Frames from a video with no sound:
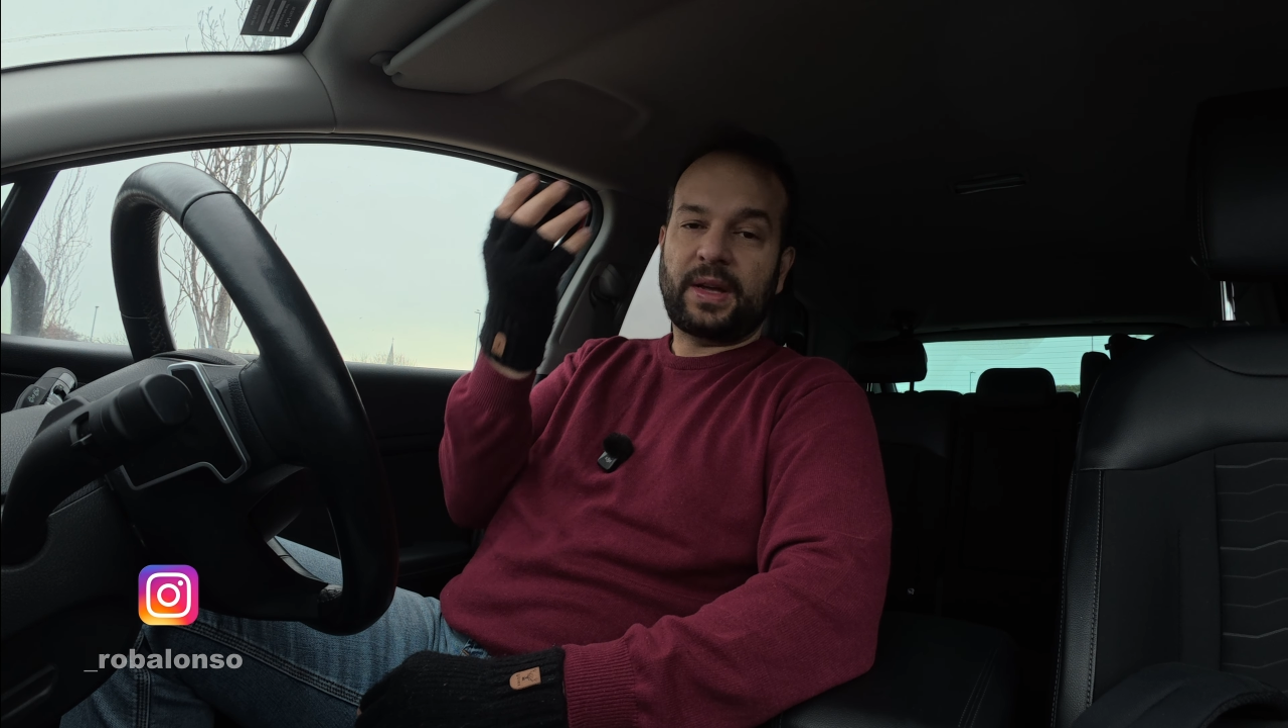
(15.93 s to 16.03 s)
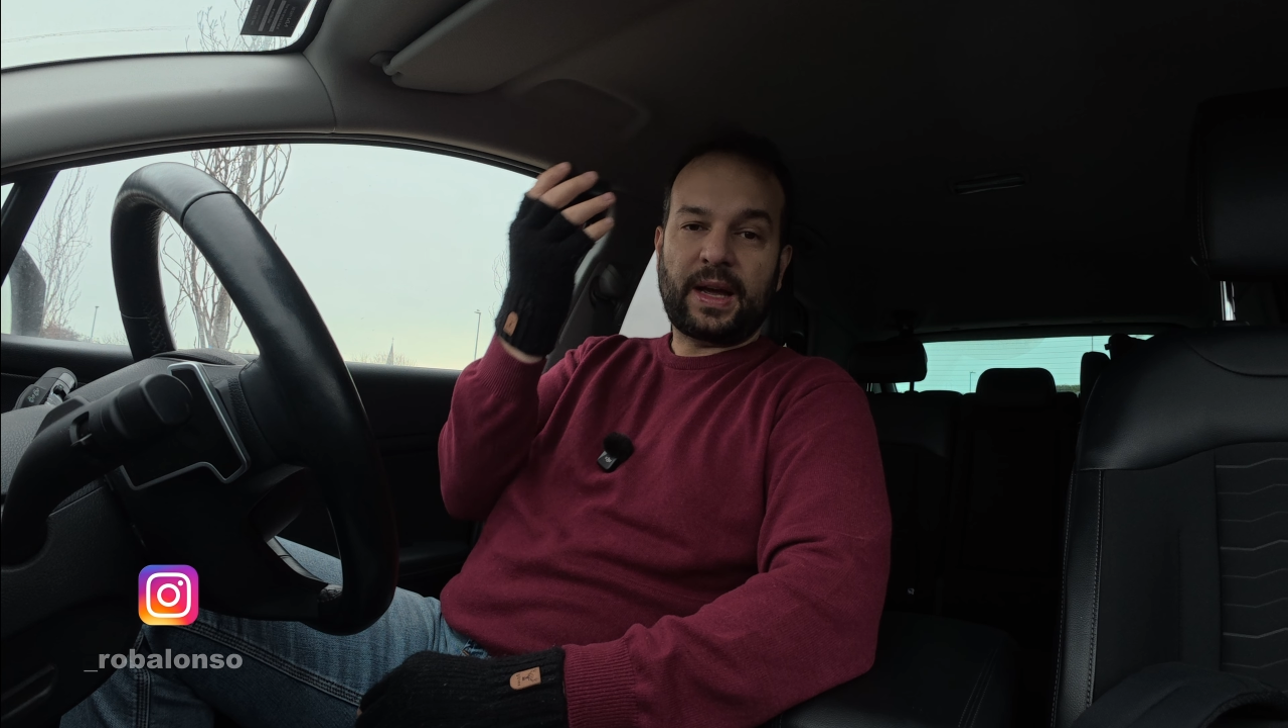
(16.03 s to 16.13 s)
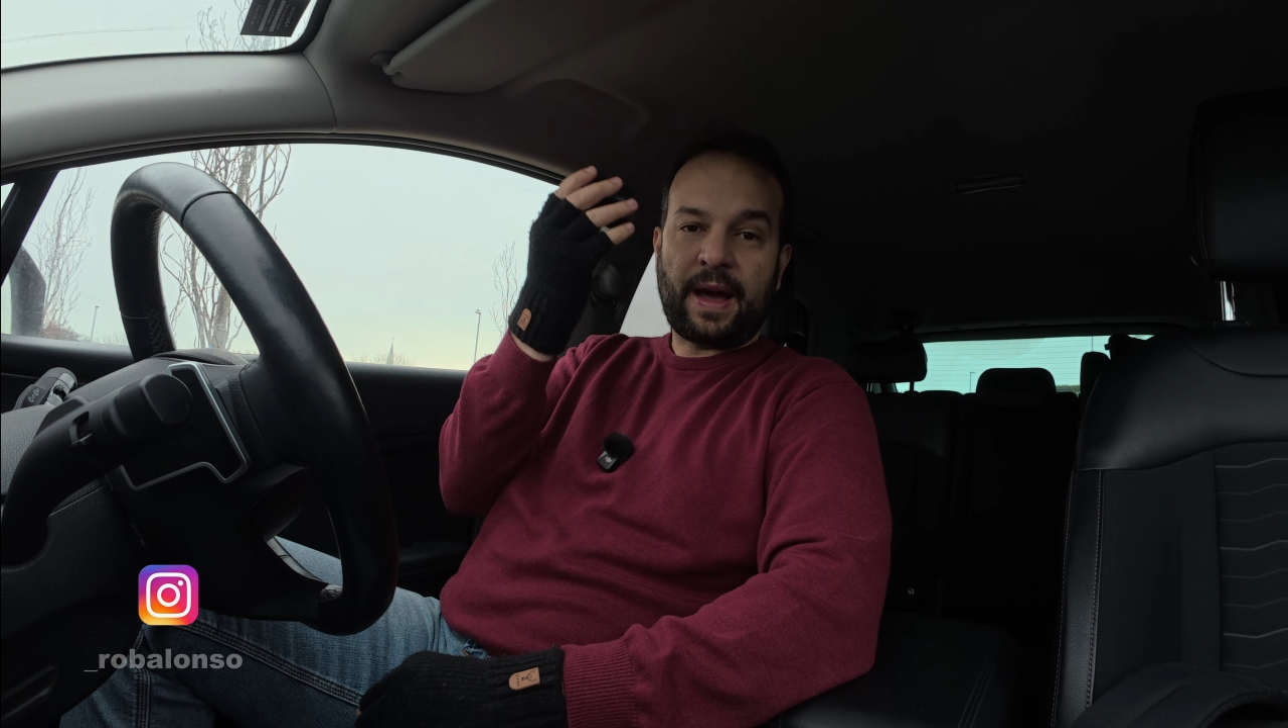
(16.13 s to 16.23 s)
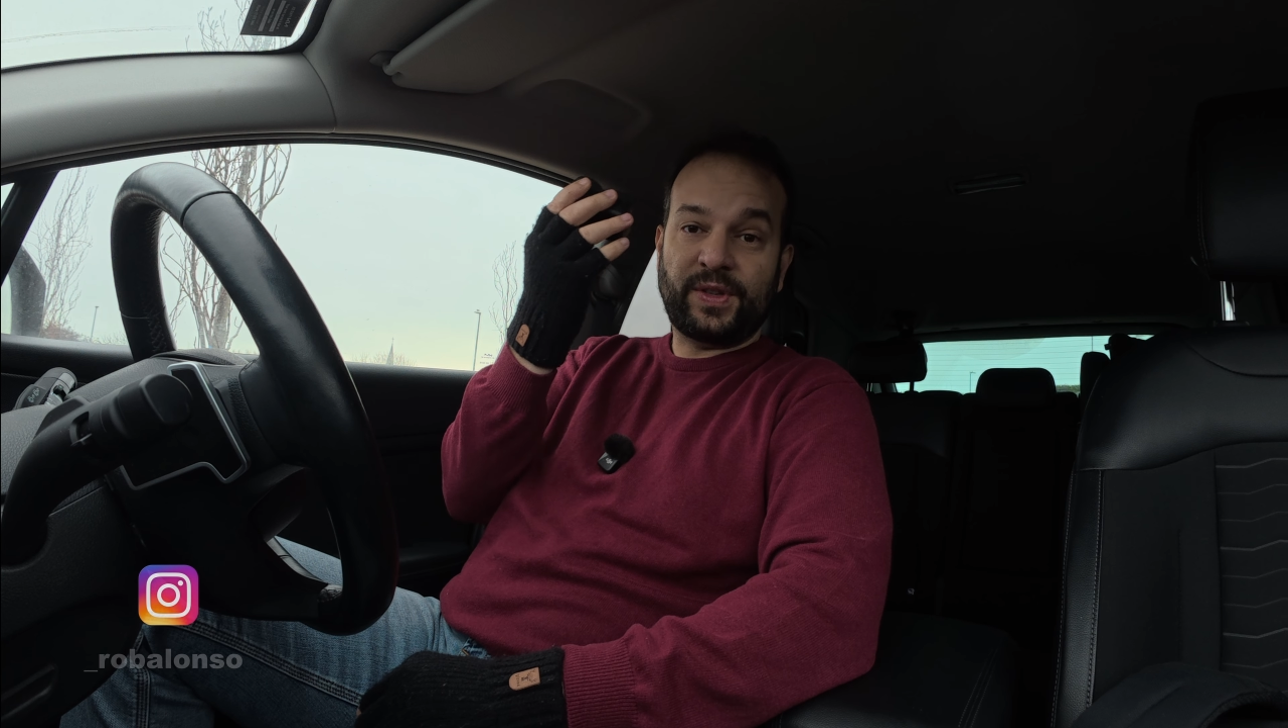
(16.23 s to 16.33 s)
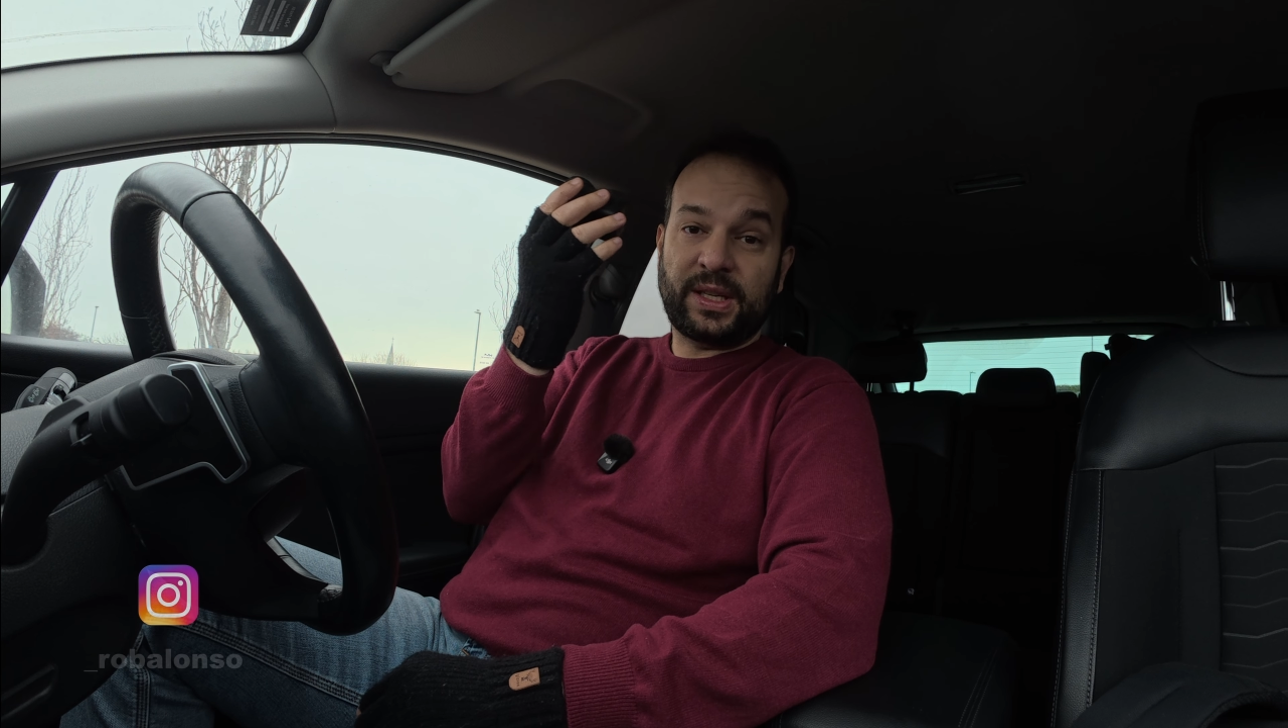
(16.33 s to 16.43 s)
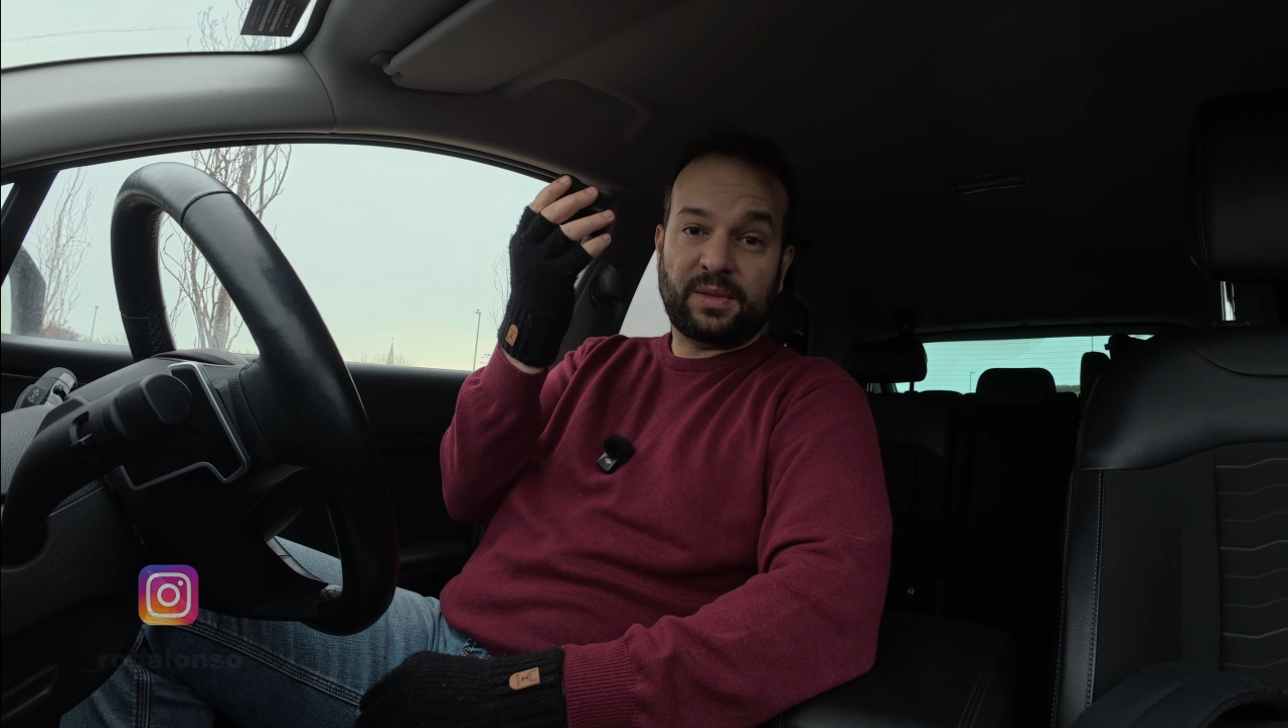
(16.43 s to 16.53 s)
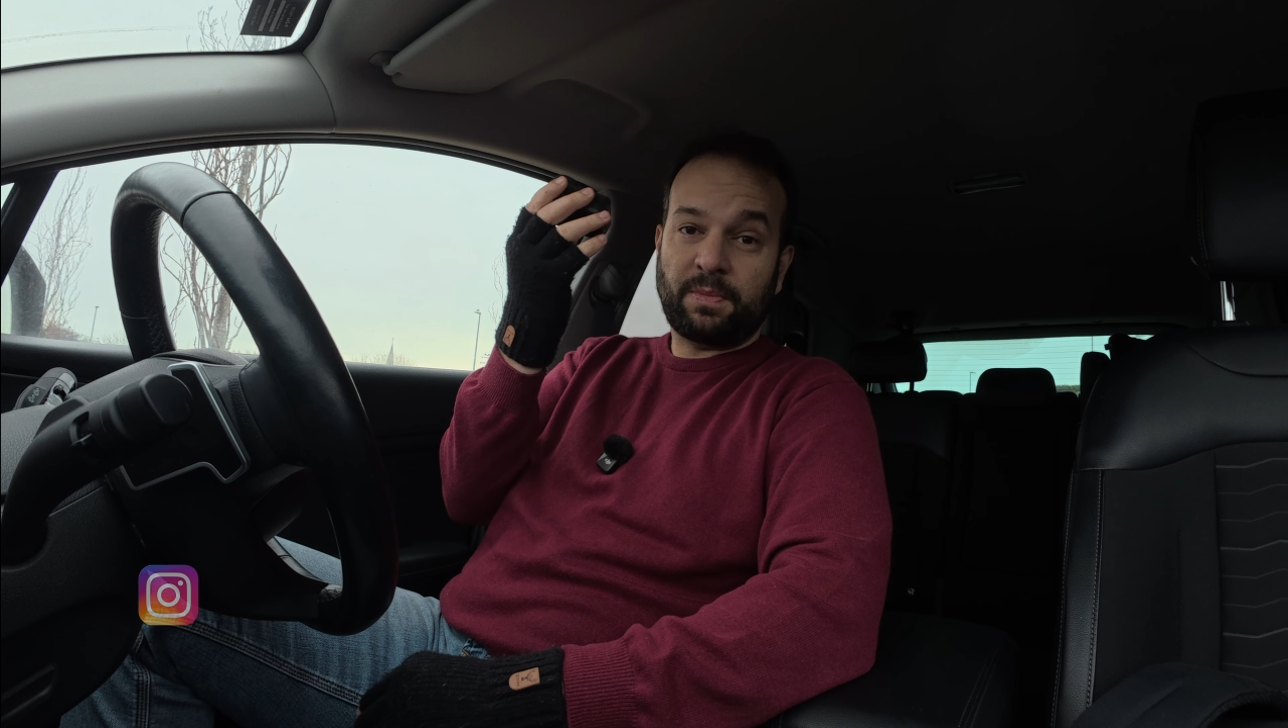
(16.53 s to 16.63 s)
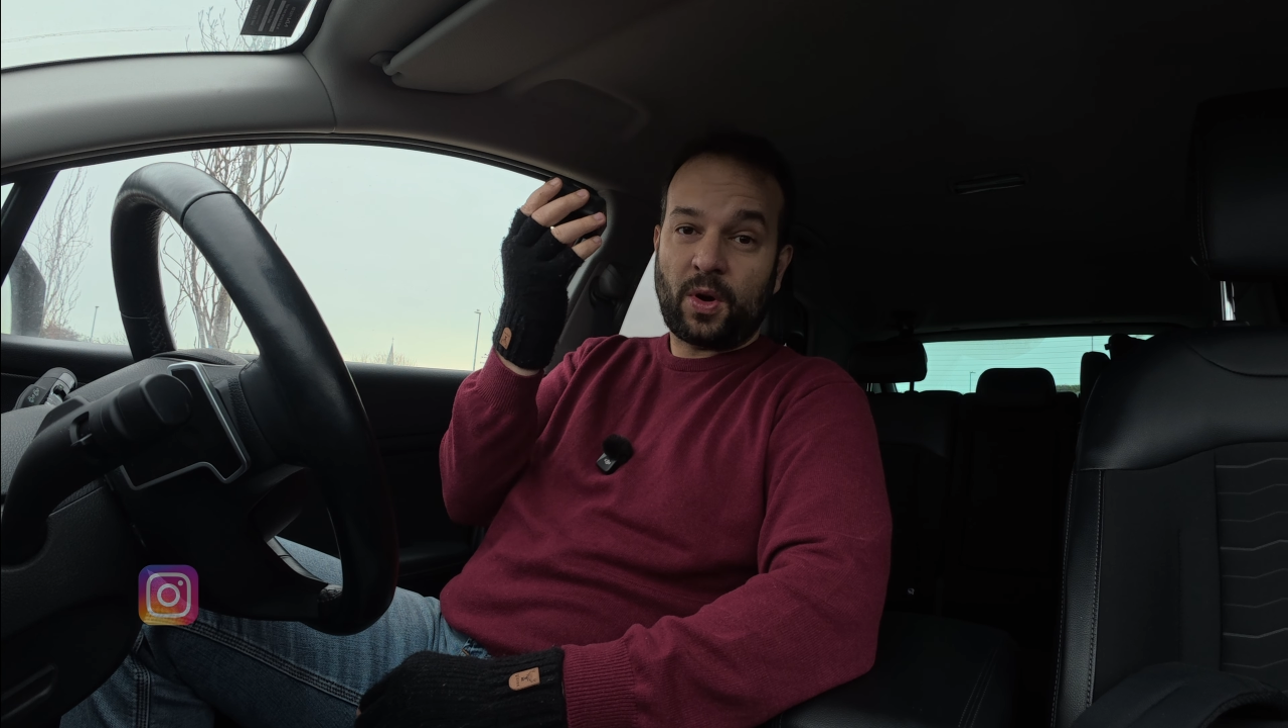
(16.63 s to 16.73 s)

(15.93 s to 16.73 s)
I've just